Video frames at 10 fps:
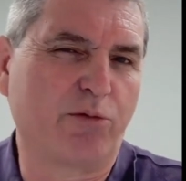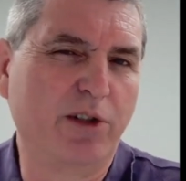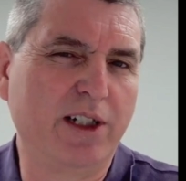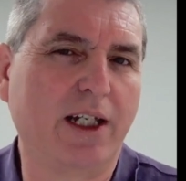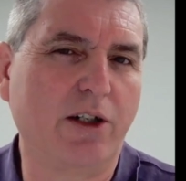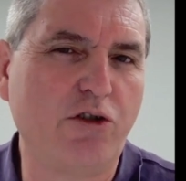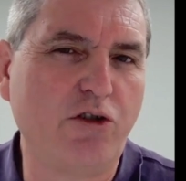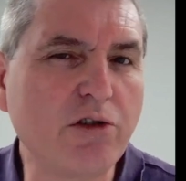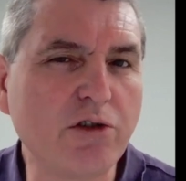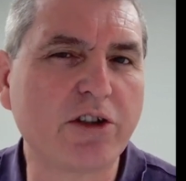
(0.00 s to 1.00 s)
really
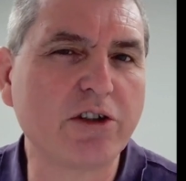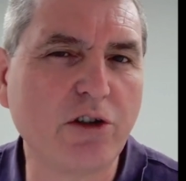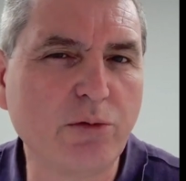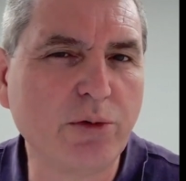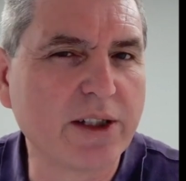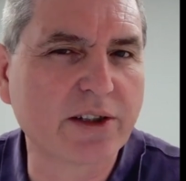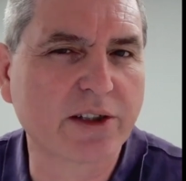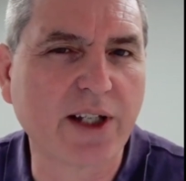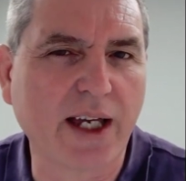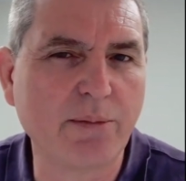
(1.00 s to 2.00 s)
induces you with a
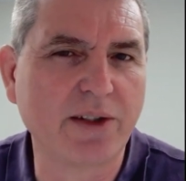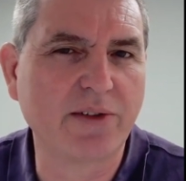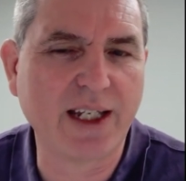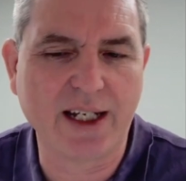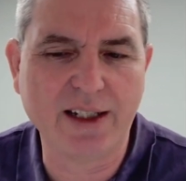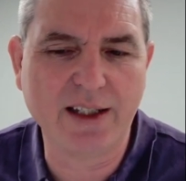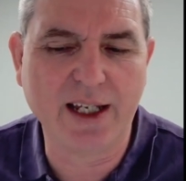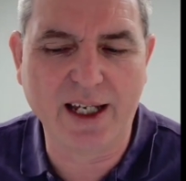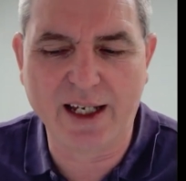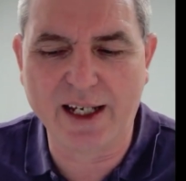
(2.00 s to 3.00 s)
statement to get in
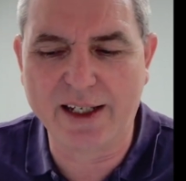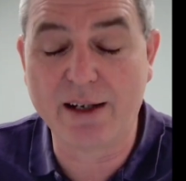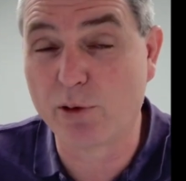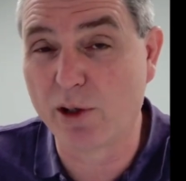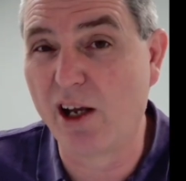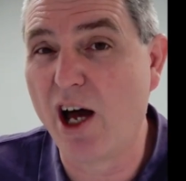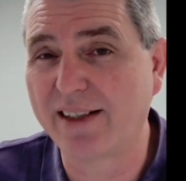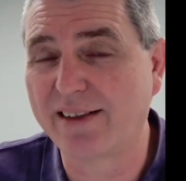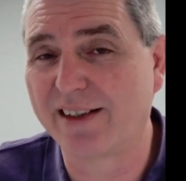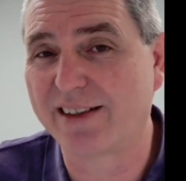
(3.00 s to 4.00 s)
there and then
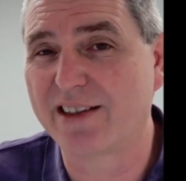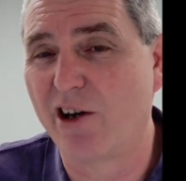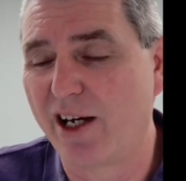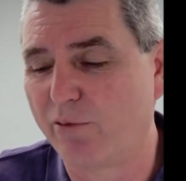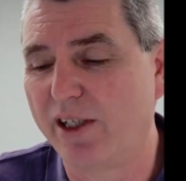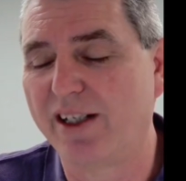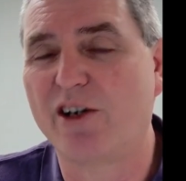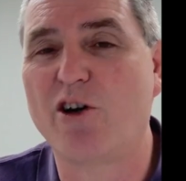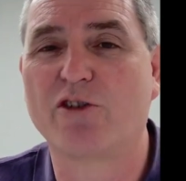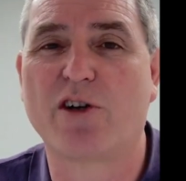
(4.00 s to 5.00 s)
relies on a signed written
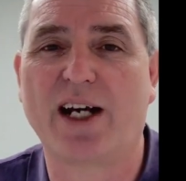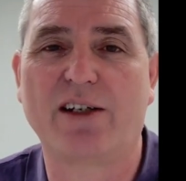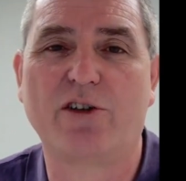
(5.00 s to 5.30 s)
contract,